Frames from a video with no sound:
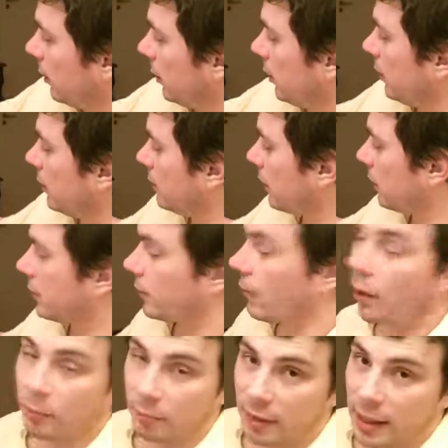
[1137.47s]
It's
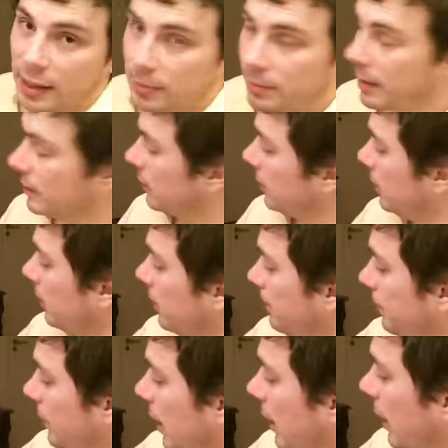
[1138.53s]
round based basically,
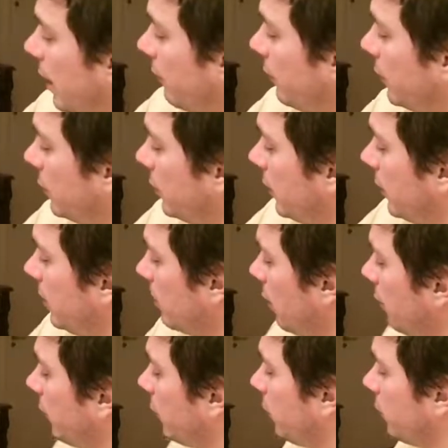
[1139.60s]
and every team
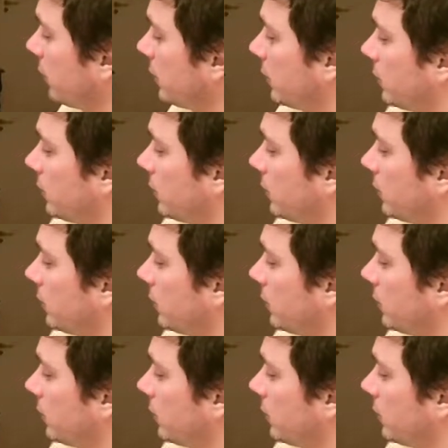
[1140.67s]
of yours is